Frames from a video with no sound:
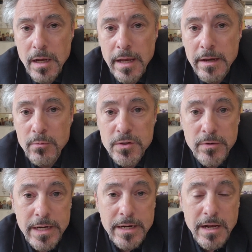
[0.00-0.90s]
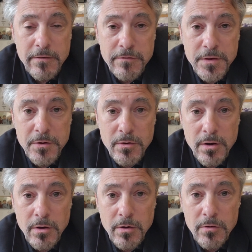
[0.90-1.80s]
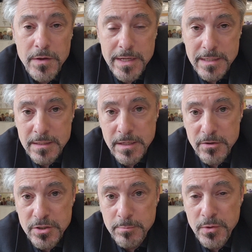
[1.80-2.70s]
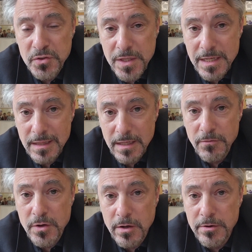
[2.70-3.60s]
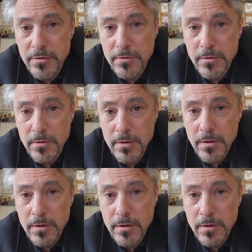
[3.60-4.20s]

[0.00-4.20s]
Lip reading: and it was created out of fear of a dictatorship because they'd lived under